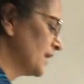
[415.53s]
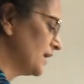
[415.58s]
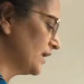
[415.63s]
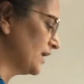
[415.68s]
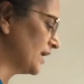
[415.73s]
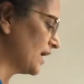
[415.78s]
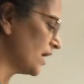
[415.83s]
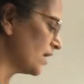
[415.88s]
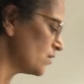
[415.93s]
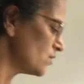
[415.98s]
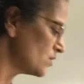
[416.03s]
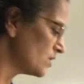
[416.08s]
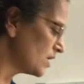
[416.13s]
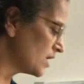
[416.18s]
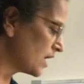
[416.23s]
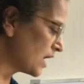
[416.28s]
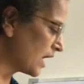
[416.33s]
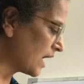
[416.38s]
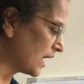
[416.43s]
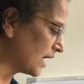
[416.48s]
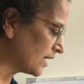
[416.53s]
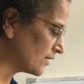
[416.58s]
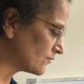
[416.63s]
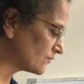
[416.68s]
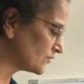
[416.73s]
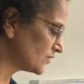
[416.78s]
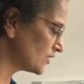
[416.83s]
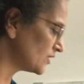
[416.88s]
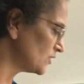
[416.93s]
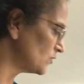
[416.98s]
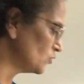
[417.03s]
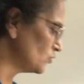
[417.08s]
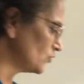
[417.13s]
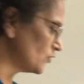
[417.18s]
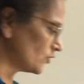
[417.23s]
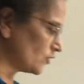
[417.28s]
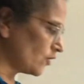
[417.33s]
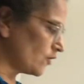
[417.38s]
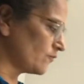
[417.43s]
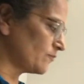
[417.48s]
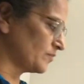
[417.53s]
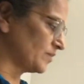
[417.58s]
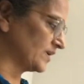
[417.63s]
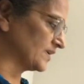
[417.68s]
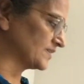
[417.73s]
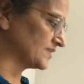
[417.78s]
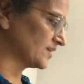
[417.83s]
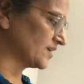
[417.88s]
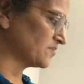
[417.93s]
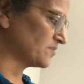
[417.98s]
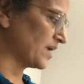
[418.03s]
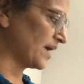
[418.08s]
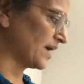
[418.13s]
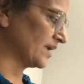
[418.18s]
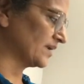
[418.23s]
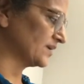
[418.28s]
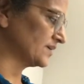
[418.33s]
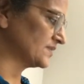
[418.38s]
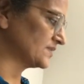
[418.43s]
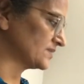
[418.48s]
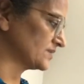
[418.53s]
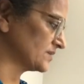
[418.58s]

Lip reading: Now after removal of plus and minus